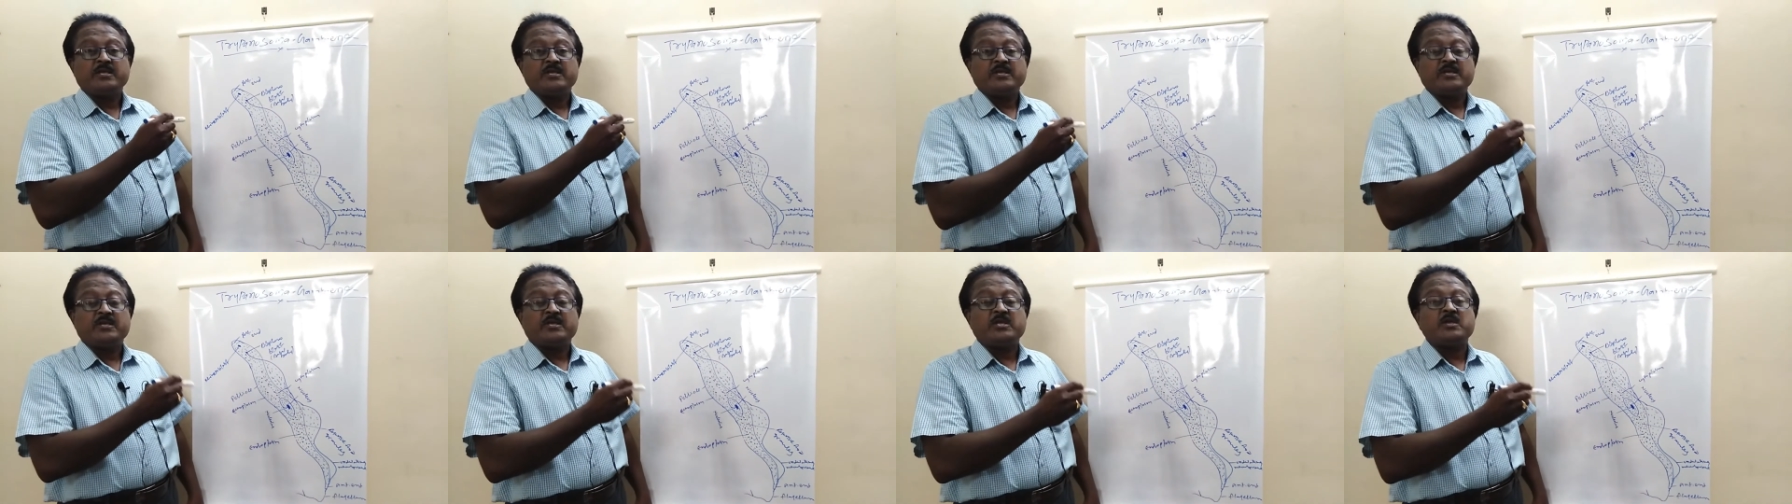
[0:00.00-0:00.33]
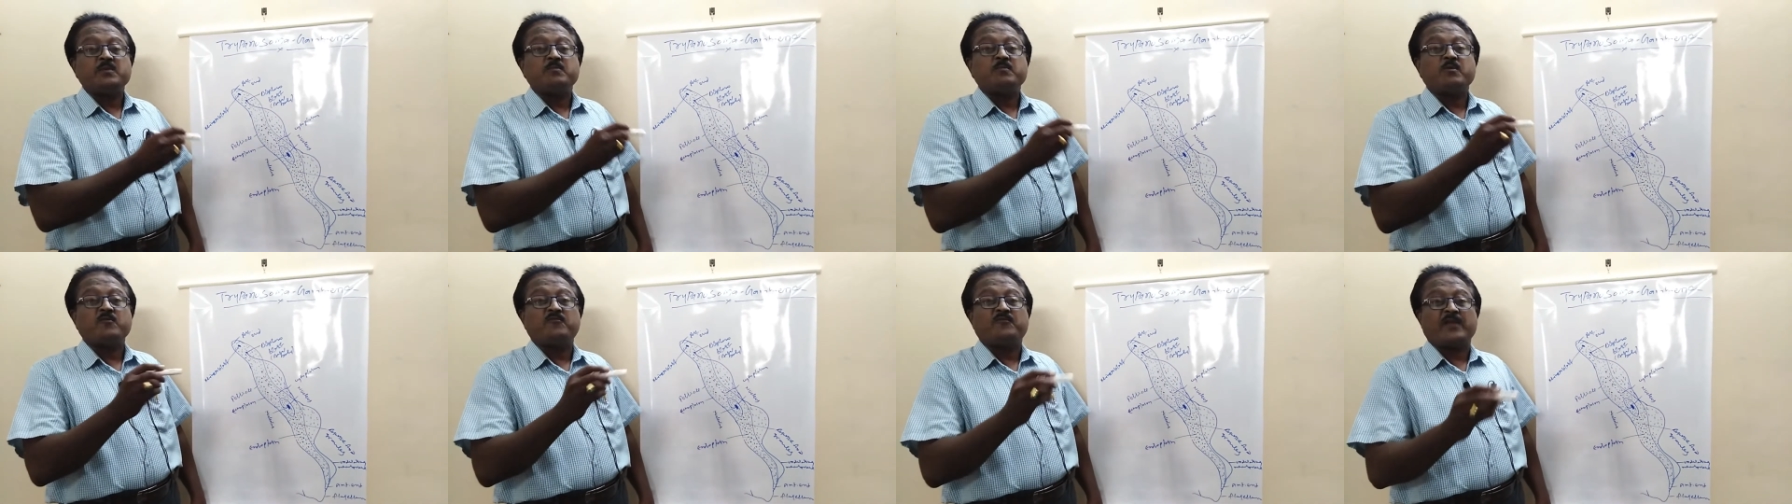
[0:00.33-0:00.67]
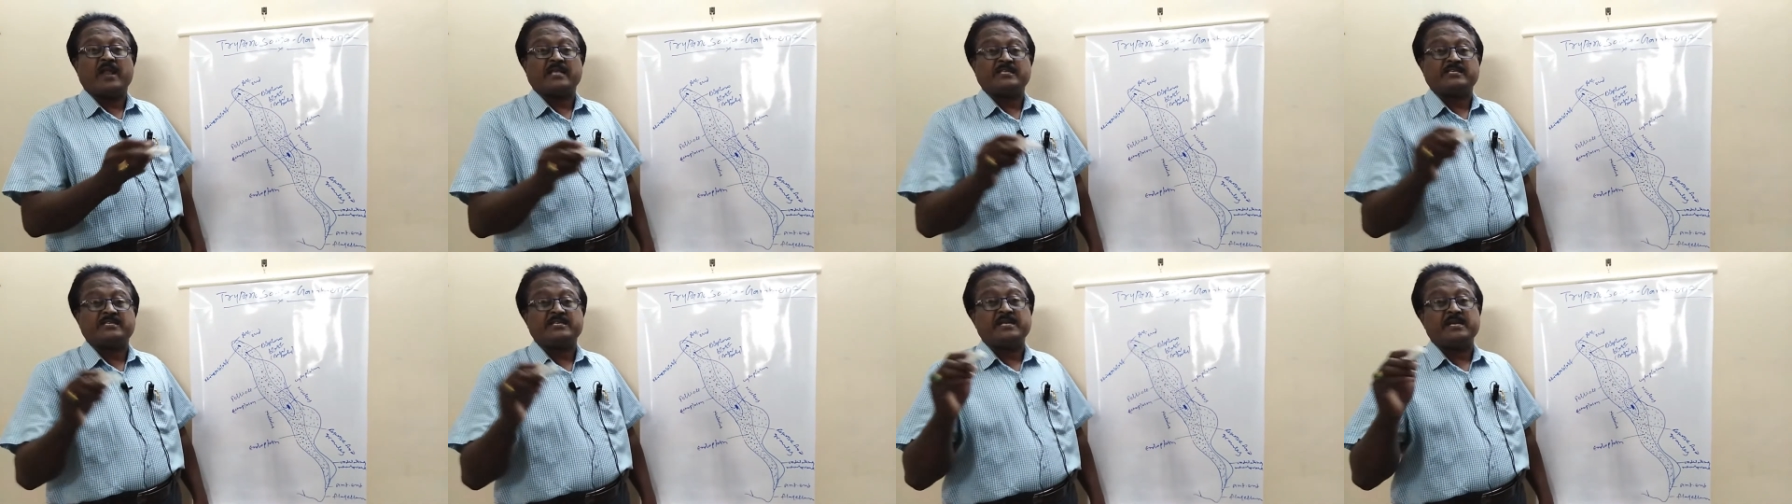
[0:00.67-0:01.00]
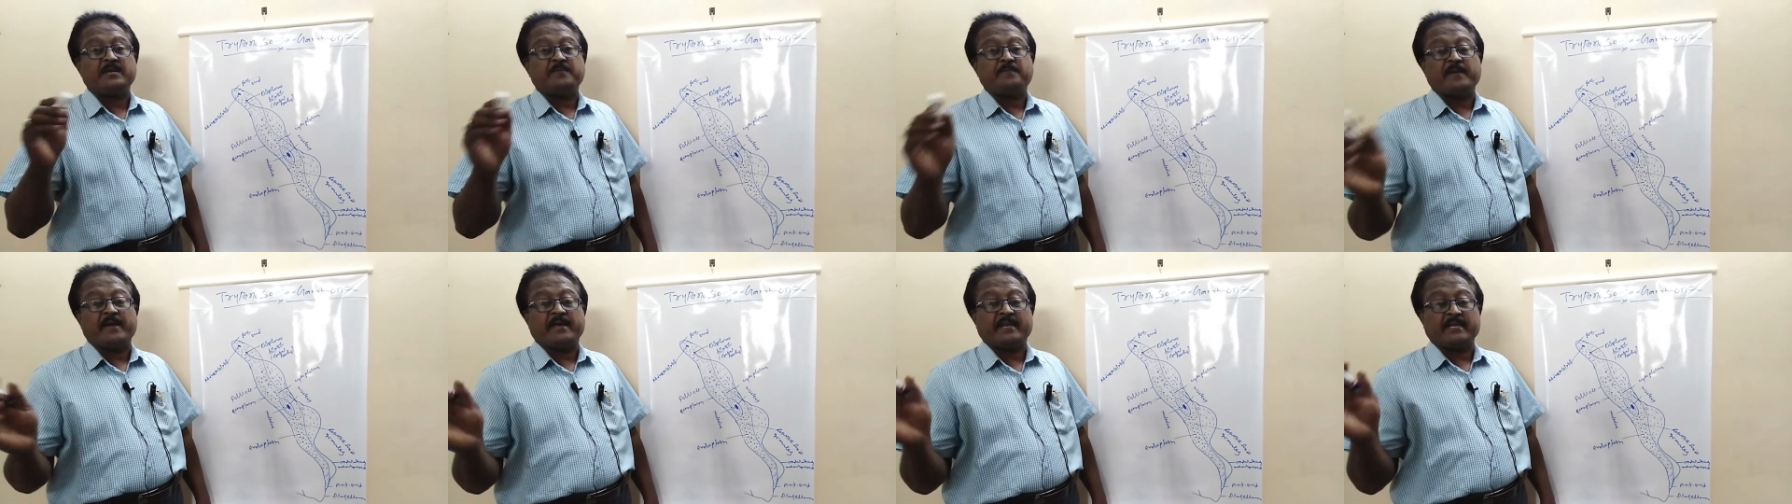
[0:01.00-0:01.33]

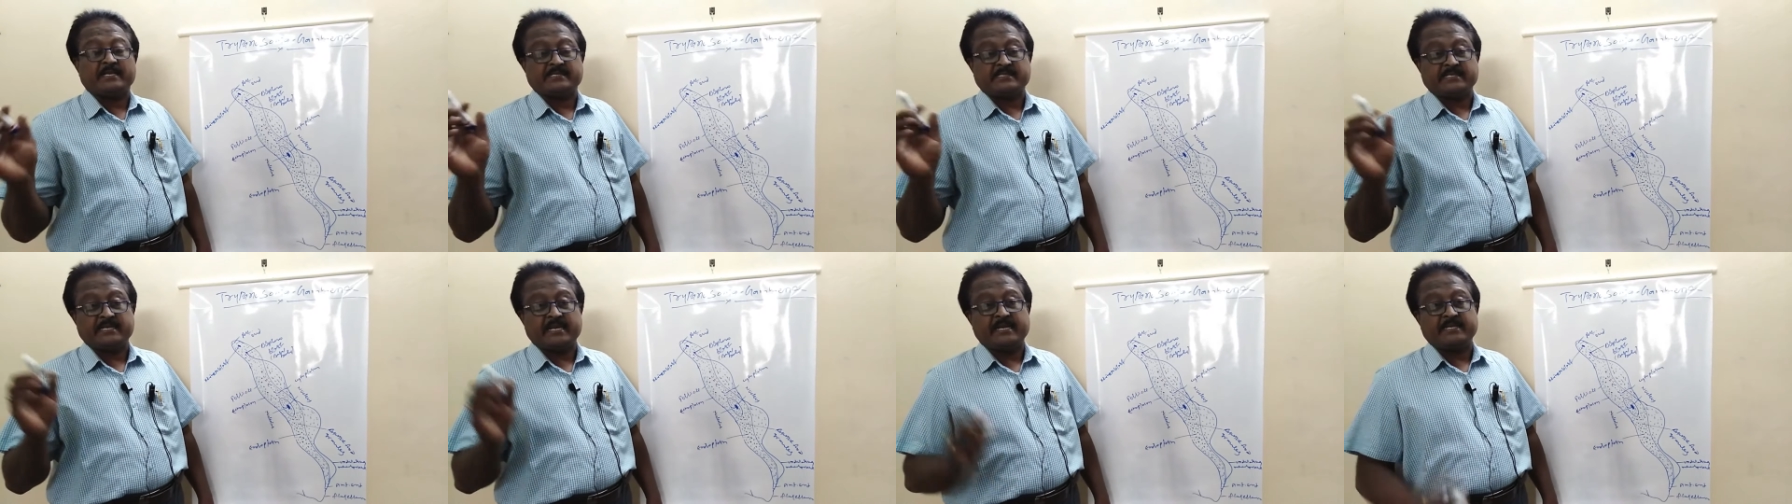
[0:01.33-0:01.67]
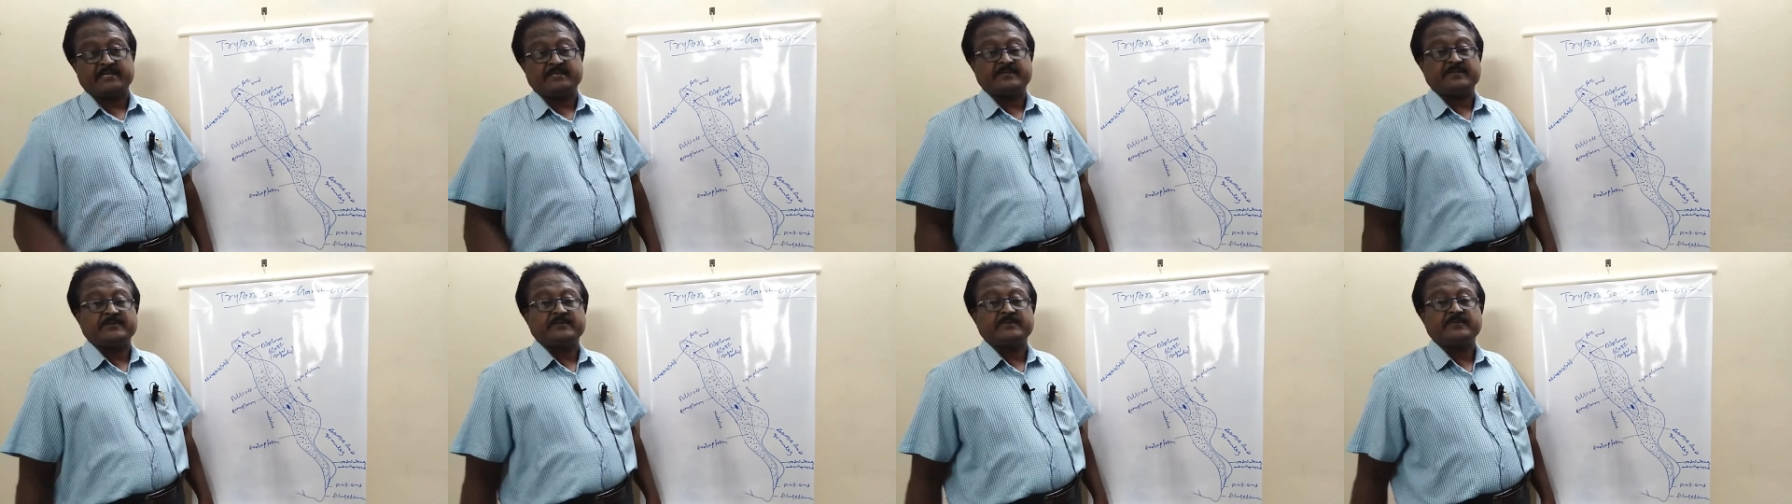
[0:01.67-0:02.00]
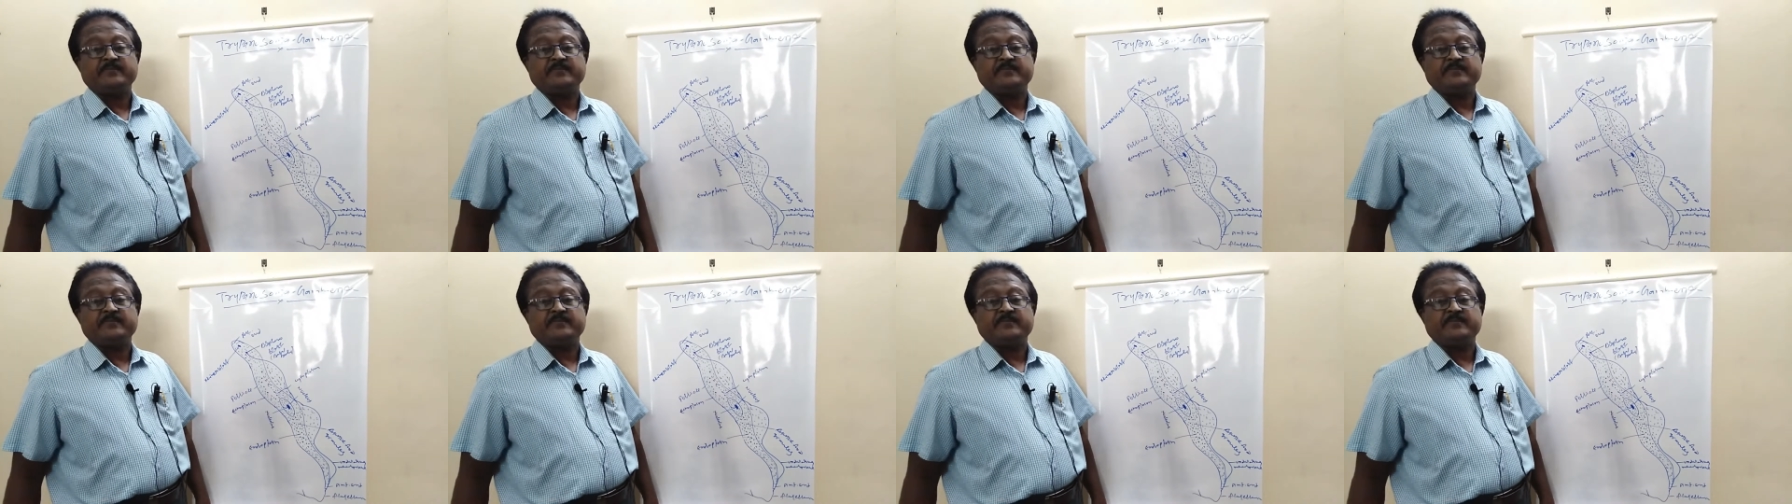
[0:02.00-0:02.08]
hemoflagellate parasite.